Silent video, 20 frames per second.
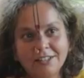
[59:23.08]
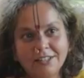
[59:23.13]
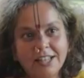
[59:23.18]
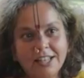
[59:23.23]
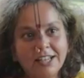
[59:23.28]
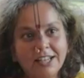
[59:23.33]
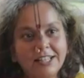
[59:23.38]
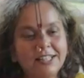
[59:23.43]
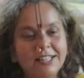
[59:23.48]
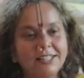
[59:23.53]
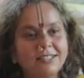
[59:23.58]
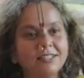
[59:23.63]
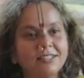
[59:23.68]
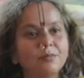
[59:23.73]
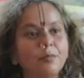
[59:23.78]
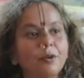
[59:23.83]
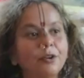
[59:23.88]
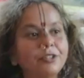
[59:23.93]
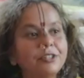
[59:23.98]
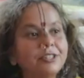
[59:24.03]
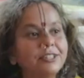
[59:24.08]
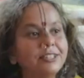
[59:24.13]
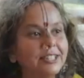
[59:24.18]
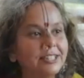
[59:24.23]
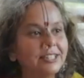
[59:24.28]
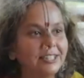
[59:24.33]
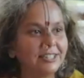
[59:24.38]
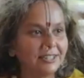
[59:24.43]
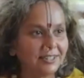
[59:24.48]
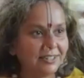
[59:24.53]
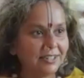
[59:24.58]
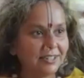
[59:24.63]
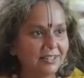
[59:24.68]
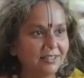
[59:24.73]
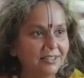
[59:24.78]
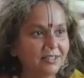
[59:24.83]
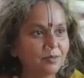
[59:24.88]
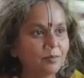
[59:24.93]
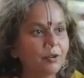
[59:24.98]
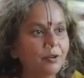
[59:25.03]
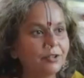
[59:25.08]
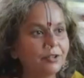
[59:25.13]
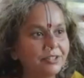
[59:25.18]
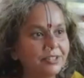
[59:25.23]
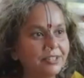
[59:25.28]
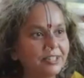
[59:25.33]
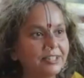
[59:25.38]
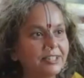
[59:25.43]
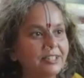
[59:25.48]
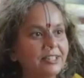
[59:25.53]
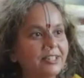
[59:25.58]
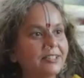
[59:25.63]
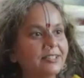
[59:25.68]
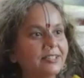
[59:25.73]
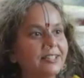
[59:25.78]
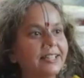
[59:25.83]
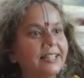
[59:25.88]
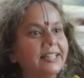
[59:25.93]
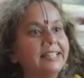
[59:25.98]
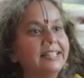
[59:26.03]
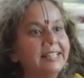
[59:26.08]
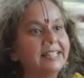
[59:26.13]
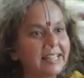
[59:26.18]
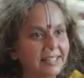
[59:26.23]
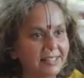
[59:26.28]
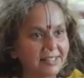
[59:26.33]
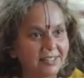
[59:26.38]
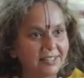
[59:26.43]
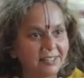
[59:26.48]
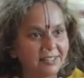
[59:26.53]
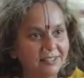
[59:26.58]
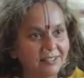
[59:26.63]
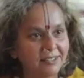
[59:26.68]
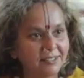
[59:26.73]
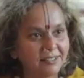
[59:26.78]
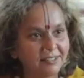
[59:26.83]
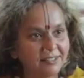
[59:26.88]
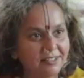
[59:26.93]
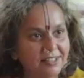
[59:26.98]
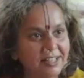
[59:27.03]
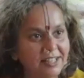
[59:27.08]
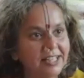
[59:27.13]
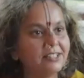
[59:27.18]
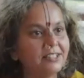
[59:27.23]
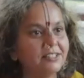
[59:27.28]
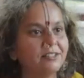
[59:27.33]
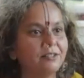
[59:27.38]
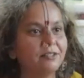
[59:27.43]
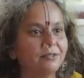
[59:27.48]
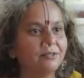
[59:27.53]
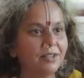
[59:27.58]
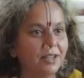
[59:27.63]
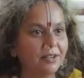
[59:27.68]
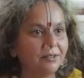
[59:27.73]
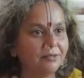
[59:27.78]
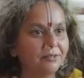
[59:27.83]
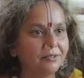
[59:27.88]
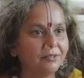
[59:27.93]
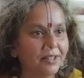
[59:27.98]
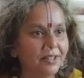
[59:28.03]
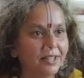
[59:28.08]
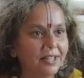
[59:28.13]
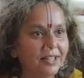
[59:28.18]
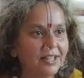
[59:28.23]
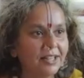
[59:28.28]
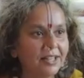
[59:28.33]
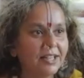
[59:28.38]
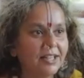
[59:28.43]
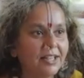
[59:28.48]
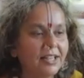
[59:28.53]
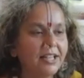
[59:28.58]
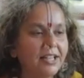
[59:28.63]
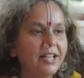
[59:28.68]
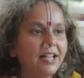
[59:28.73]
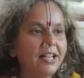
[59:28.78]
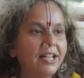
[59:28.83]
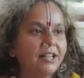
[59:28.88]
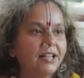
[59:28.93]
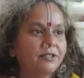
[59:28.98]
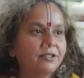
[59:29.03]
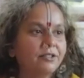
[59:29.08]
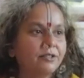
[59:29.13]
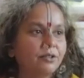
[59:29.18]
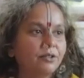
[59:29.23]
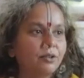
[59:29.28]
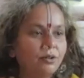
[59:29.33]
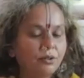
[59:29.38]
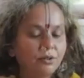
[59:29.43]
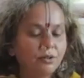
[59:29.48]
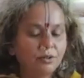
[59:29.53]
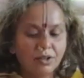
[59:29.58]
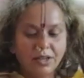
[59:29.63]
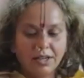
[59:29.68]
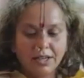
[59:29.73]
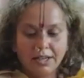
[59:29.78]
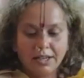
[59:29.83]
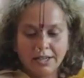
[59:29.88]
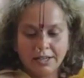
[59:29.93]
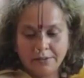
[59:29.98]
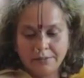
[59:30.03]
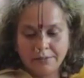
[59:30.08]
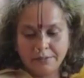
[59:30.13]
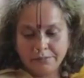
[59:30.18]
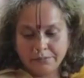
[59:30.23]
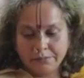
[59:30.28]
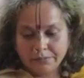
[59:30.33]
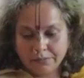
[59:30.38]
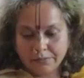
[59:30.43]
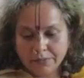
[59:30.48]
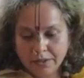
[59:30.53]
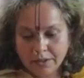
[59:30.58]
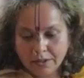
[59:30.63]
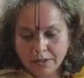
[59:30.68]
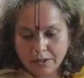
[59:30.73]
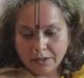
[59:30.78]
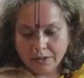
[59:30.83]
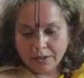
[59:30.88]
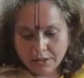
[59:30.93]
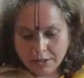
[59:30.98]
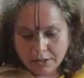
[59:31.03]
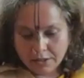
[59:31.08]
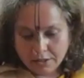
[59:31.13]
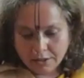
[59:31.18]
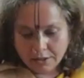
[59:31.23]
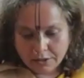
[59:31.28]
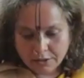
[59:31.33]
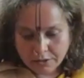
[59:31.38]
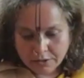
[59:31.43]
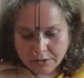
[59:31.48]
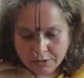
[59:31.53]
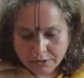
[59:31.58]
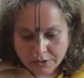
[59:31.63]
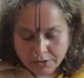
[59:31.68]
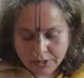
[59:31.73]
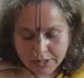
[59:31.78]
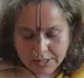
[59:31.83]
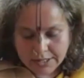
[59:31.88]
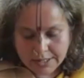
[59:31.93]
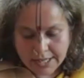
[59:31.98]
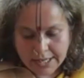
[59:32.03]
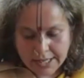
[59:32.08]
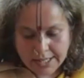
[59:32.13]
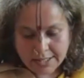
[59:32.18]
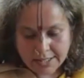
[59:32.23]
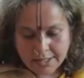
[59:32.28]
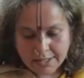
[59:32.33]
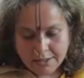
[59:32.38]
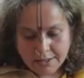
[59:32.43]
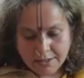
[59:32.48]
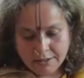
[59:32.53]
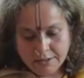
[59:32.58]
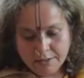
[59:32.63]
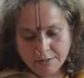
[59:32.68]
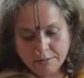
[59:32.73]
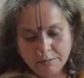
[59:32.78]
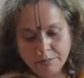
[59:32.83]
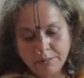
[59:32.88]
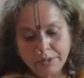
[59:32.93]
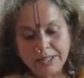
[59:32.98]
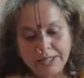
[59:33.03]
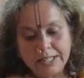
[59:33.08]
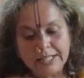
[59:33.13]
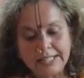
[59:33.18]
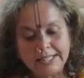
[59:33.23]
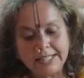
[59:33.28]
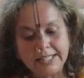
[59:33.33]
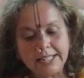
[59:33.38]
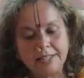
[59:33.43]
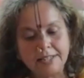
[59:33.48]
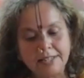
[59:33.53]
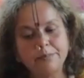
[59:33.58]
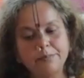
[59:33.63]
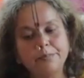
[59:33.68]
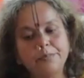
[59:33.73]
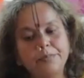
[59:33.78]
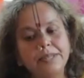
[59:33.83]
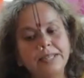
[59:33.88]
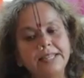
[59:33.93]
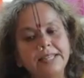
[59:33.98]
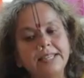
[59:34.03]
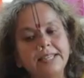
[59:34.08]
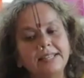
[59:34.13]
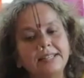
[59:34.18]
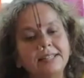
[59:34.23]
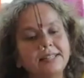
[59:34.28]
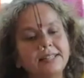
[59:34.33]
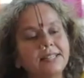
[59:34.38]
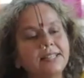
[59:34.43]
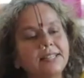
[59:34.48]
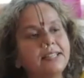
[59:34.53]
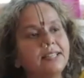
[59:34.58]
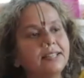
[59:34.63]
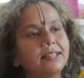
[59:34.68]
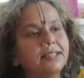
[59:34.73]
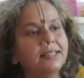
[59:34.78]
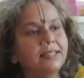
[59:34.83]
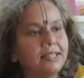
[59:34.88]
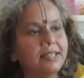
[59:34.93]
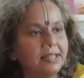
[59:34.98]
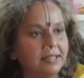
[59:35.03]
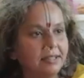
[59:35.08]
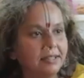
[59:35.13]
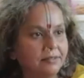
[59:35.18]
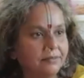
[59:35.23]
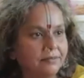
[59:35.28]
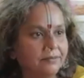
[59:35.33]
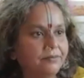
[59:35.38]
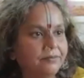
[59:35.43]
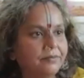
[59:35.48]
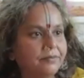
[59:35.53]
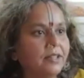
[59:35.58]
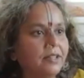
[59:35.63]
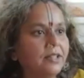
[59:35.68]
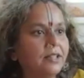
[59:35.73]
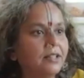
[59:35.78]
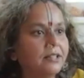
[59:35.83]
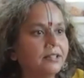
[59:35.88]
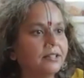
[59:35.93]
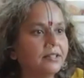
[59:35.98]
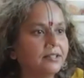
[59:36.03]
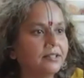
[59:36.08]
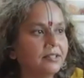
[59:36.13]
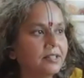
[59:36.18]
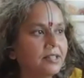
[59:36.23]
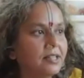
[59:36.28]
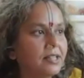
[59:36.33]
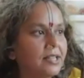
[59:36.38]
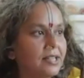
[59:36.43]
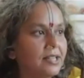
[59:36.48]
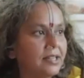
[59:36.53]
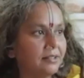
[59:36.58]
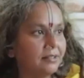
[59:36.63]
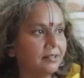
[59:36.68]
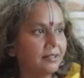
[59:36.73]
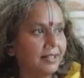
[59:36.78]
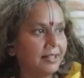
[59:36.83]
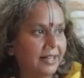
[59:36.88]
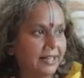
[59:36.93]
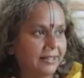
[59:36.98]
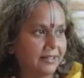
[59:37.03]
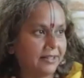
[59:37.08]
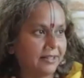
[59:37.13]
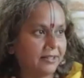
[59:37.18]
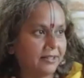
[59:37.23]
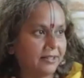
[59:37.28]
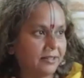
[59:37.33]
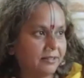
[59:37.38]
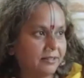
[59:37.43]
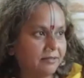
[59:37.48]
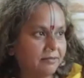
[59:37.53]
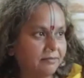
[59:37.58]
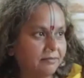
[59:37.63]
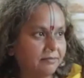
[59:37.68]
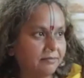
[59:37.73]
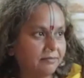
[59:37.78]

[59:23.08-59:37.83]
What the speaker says: Sahaja is the spontaneity, the spontaneous, the innate nature of love. So, so it says Piriti, Piriti, 3 letters